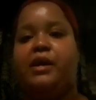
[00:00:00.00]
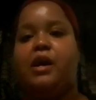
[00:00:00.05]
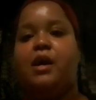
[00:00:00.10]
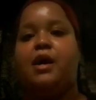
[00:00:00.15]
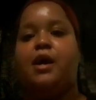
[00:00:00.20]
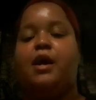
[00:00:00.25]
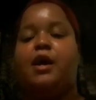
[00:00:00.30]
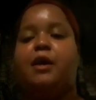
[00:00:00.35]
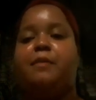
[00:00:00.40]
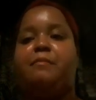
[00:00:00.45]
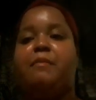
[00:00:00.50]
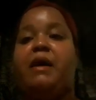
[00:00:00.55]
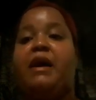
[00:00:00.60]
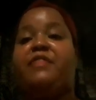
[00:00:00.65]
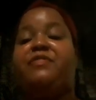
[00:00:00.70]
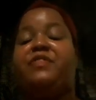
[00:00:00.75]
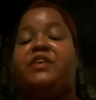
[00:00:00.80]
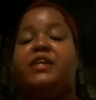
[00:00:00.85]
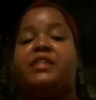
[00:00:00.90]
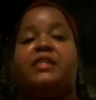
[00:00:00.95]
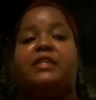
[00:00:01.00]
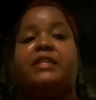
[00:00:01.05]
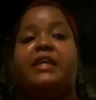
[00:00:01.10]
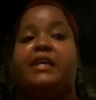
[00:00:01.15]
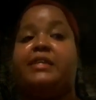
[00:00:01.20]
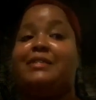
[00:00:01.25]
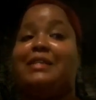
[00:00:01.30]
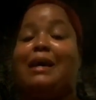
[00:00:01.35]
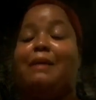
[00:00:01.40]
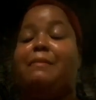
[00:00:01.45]
I think the
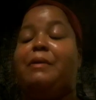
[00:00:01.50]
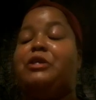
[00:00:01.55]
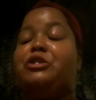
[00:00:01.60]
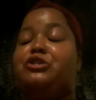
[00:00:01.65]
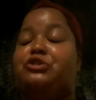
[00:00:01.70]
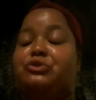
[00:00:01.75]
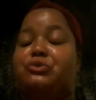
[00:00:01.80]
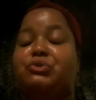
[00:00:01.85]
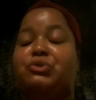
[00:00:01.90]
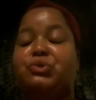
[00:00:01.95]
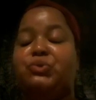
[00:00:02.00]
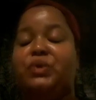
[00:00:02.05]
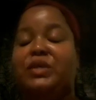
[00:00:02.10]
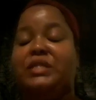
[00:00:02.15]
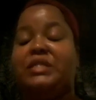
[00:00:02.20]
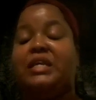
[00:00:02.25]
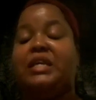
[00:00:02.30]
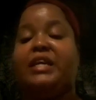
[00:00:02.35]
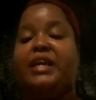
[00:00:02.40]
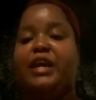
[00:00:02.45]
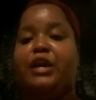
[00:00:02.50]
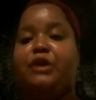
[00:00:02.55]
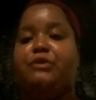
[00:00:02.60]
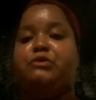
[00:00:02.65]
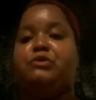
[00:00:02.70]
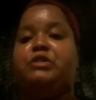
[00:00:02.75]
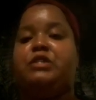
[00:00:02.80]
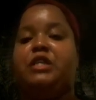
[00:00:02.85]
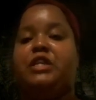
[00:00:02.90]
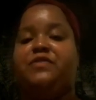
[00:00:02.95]
next time I do a skincare
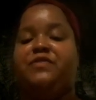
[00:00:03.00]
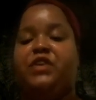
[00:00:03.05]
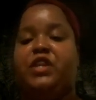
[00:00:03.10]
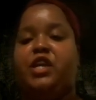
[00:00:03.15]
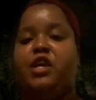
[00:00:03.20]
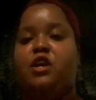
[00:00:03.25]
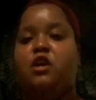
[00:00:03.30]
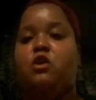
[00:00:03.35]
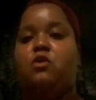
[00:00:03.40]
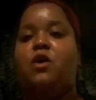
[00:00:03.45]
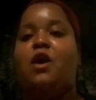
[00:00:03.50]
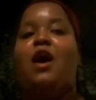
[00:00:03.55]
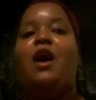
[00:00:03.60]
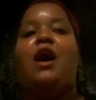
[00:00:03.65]
routine video,